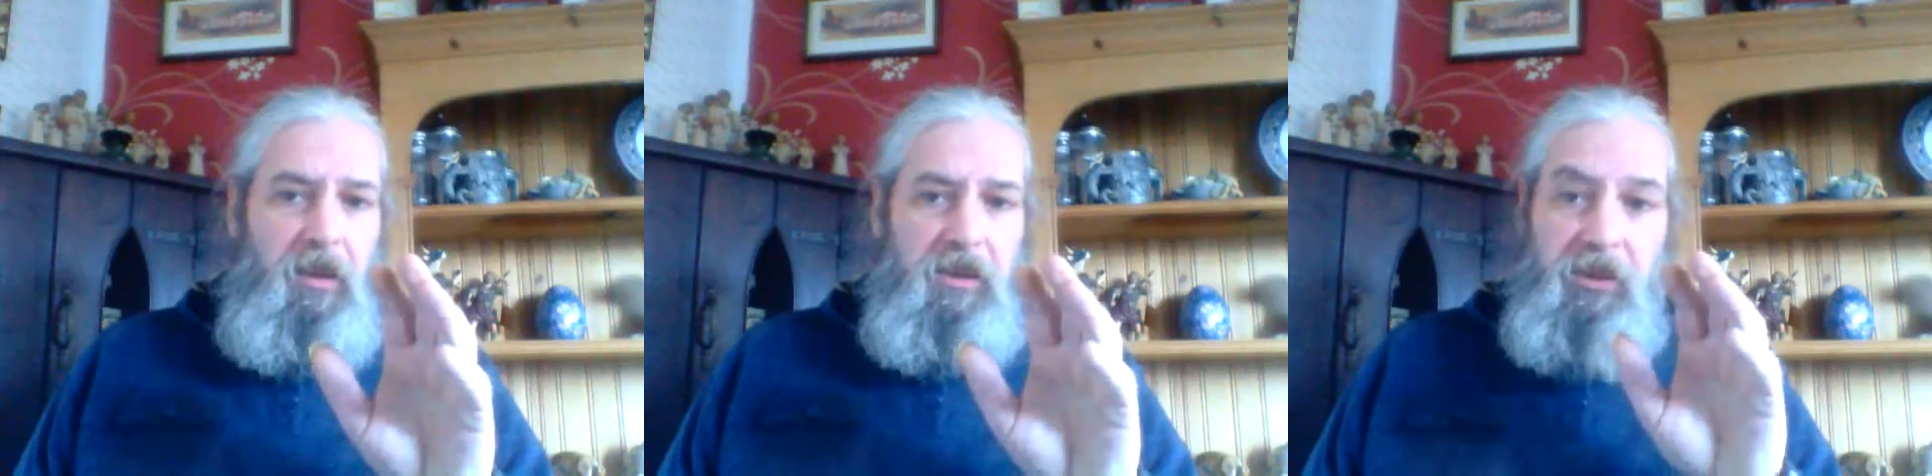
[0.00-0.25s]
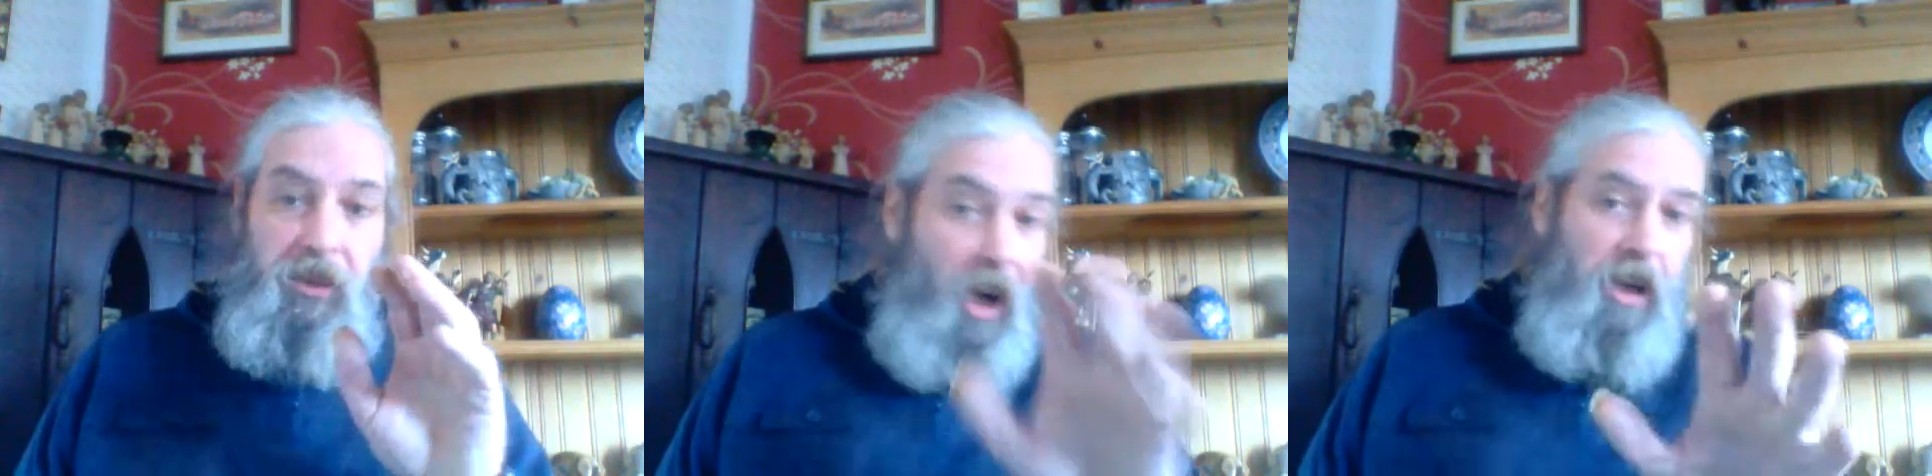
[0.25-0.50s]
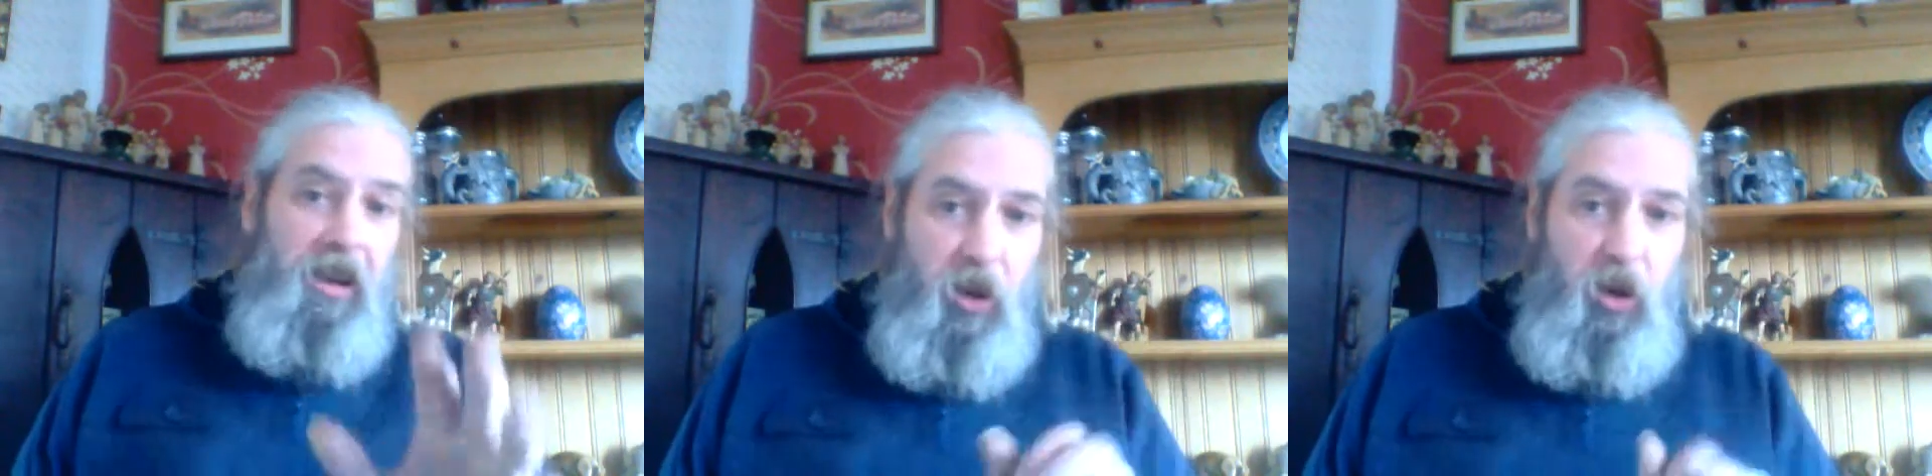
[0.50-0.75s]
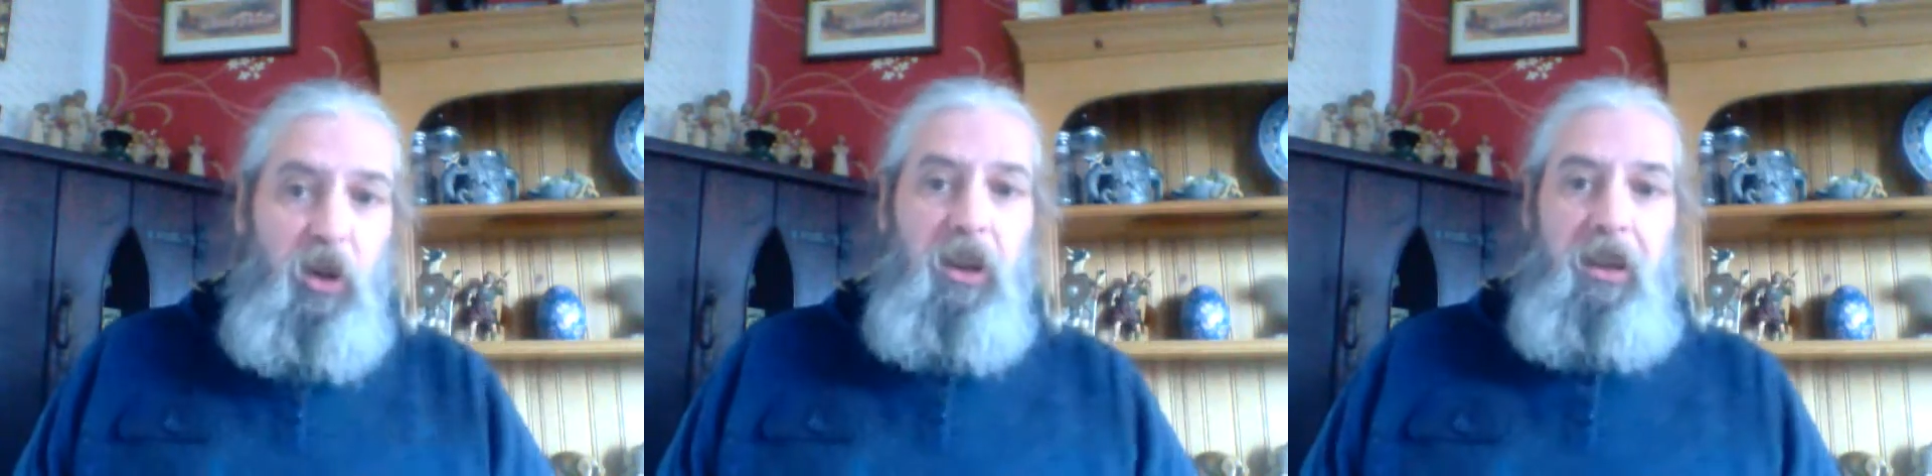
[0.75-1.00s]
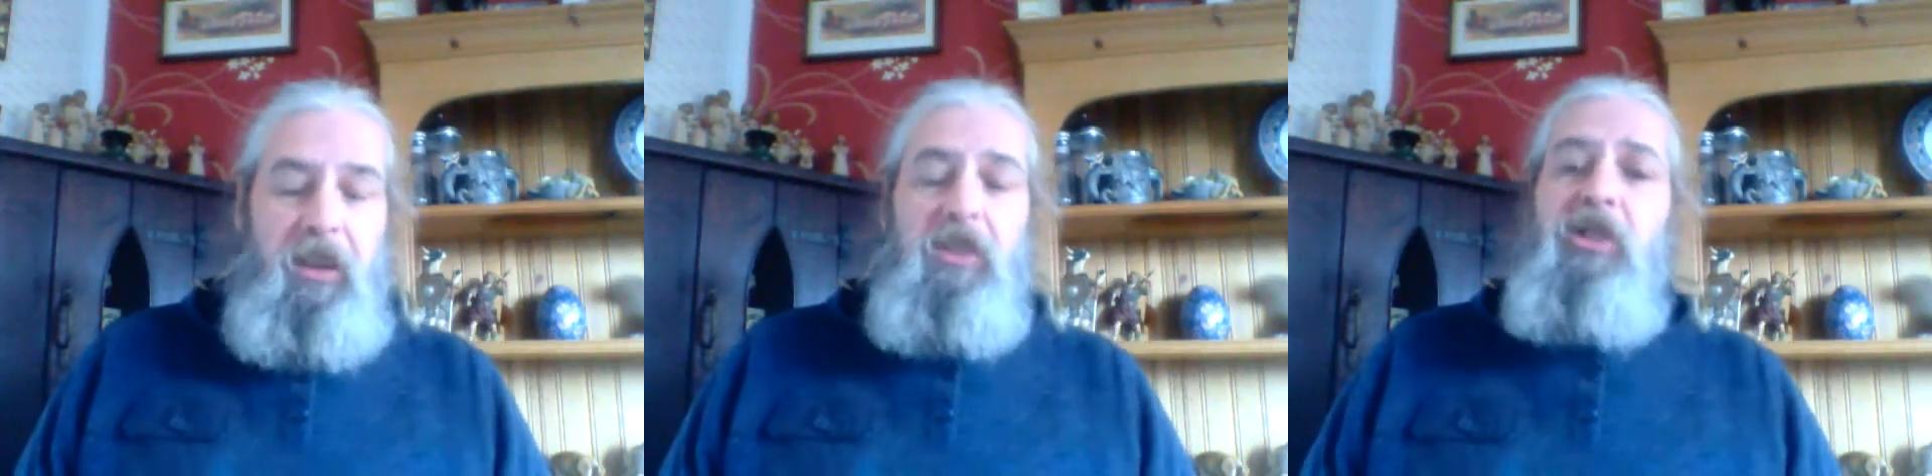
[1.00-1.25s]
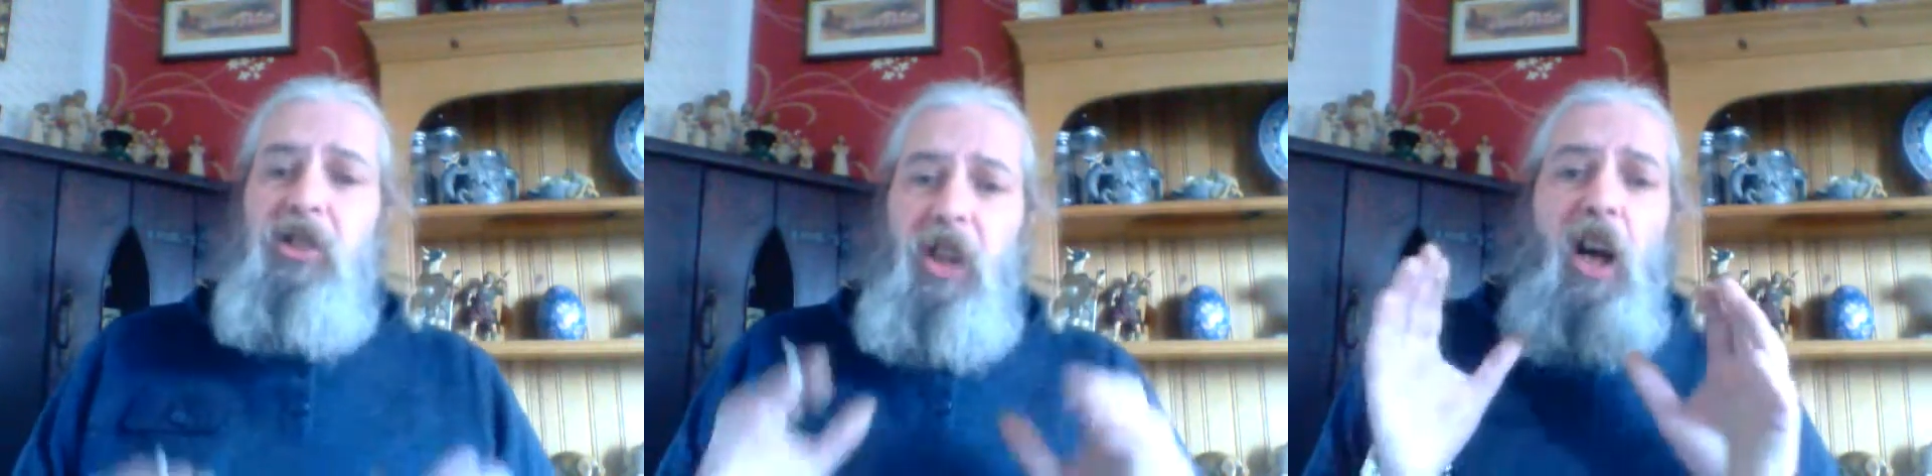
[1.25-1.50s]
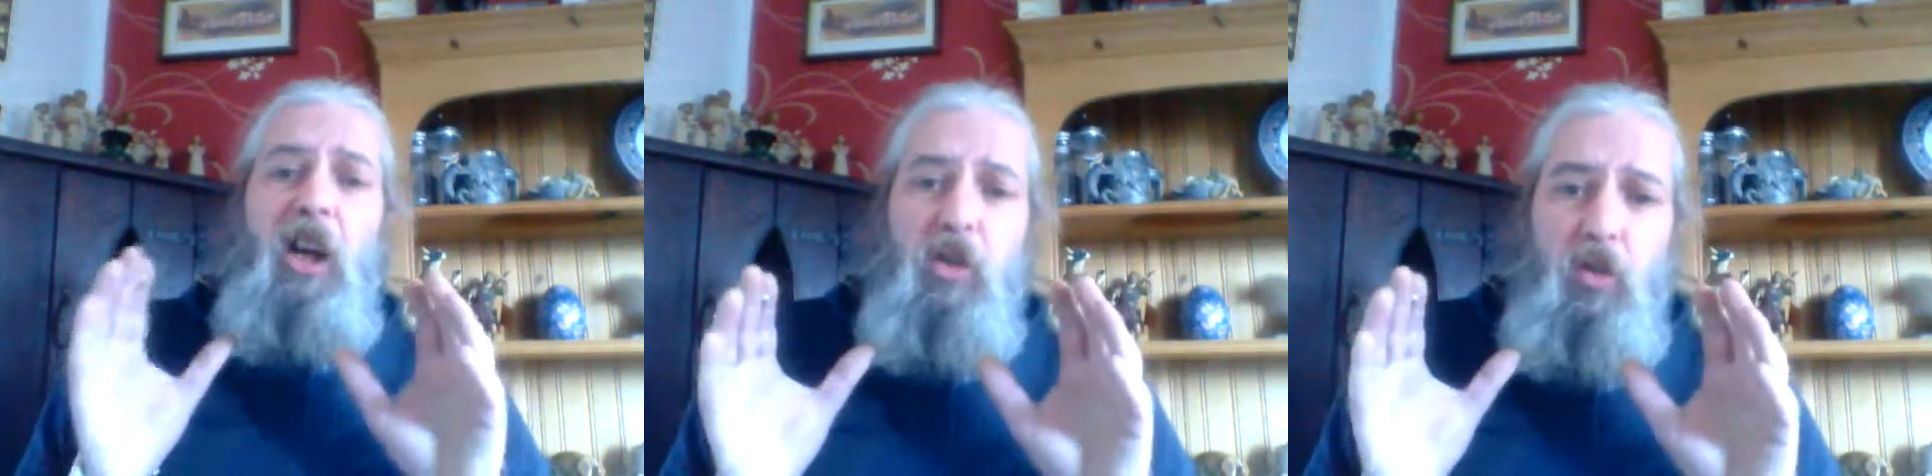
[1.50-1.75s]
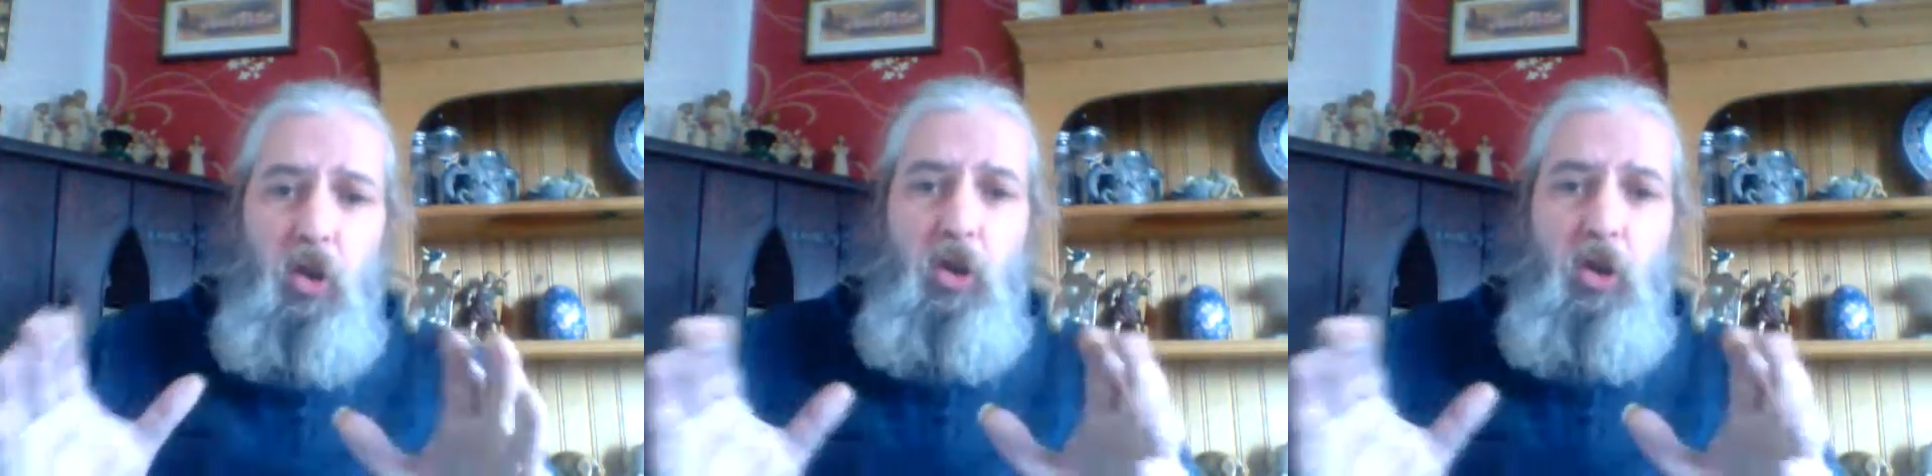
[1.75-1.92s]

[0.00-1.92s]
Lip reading: Start Googling, start